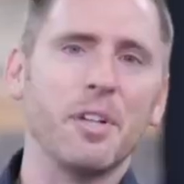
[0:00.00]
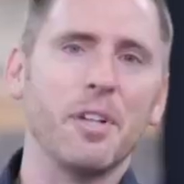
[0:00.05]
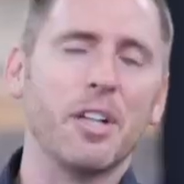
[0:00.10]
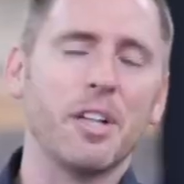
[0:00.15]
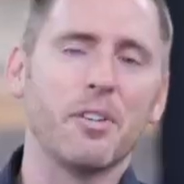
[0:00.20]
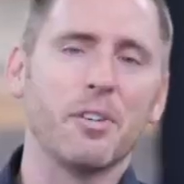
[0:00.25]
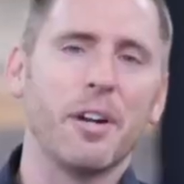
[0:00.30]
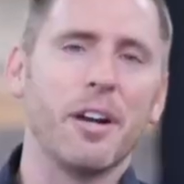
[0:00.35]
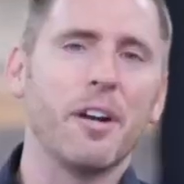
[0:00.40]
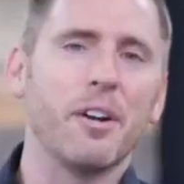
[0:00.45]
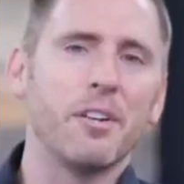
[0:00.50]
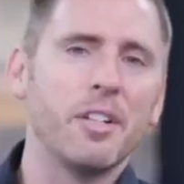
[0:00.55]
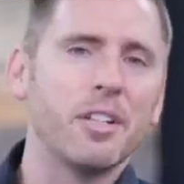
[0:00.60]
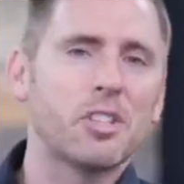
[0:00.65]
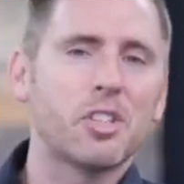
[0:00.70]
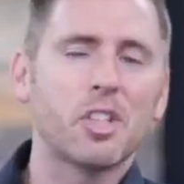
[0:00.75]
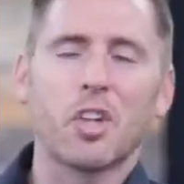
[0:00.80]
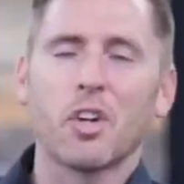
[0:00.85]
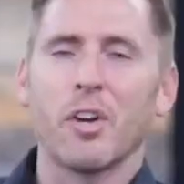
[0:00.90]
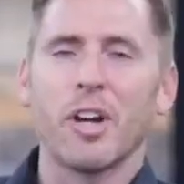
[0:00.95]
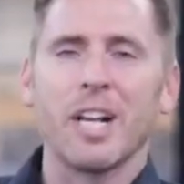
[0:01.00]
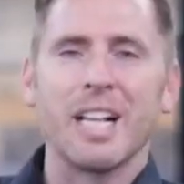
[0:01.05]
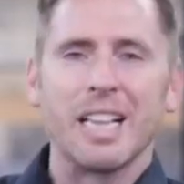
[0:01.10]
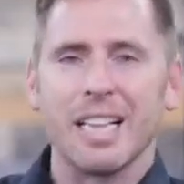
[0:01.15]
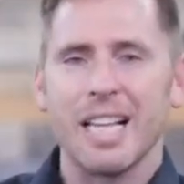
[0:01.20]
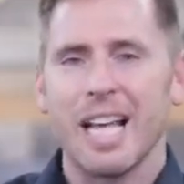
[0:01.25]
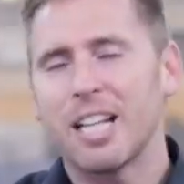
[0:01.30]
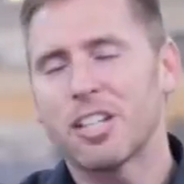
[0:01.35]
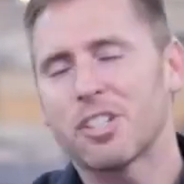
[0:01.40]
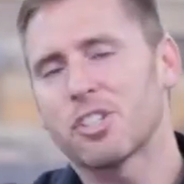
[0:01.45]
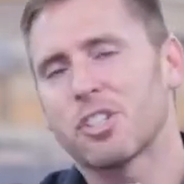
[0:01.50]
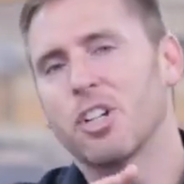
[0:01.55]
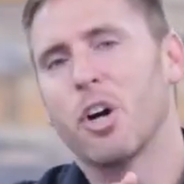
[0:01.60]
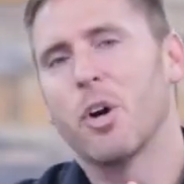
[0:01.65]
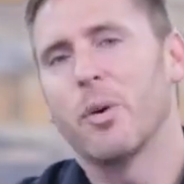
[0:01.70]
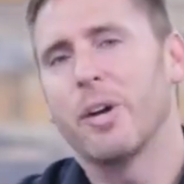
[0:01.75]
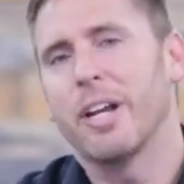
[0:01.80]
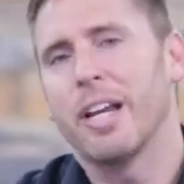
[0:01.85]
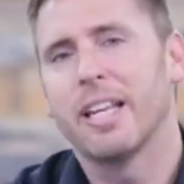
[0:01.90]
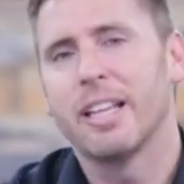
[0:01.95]
agree or disagree, let us
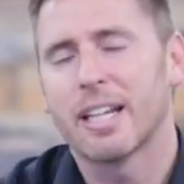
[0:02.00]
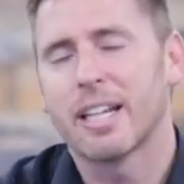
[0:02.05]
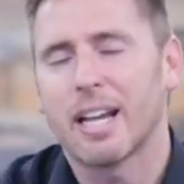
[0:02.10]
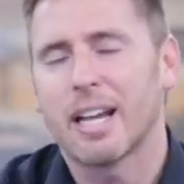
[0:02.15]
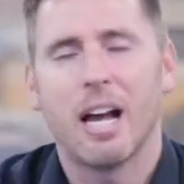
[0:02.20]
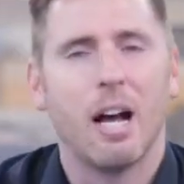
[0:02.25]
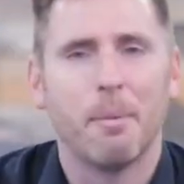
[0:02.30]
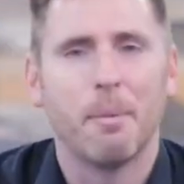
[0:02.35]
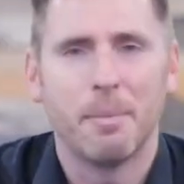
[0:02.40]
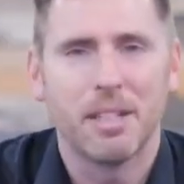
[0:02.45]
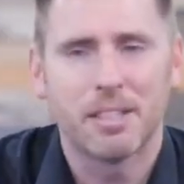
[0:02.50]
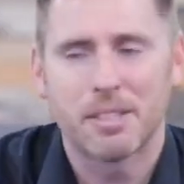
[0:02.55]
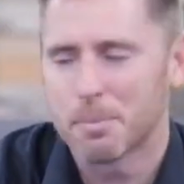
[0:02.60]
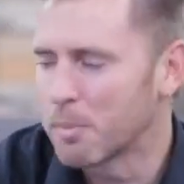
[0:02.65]
know in the comments.